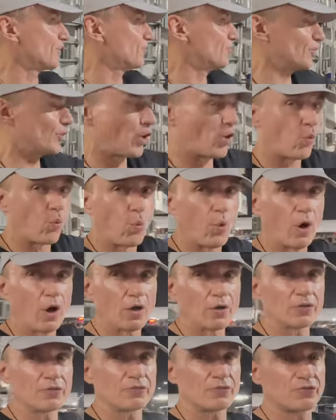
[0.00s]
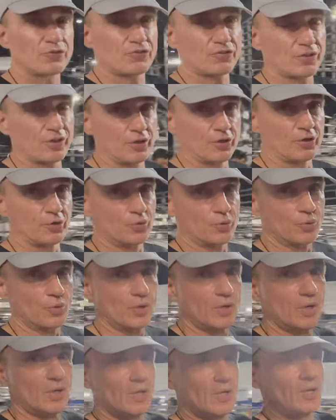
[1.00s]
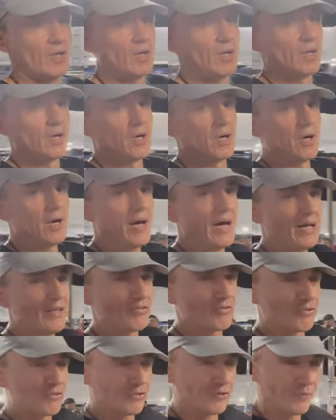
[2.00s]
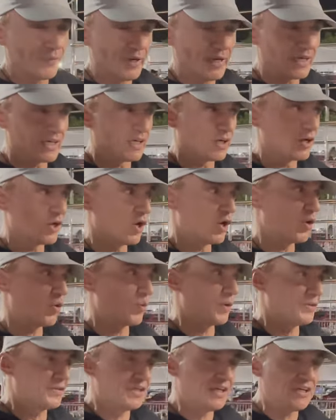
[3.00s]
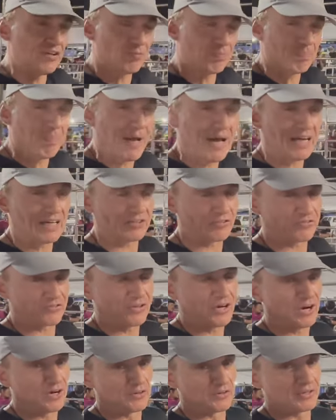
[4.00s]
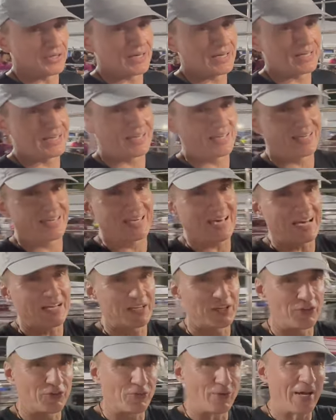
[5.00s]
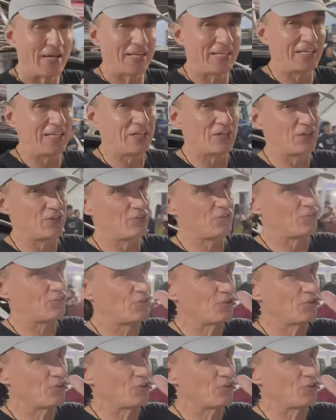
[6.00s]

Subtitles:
see you've got 1, 2, and 3 with these backs on, getting ready to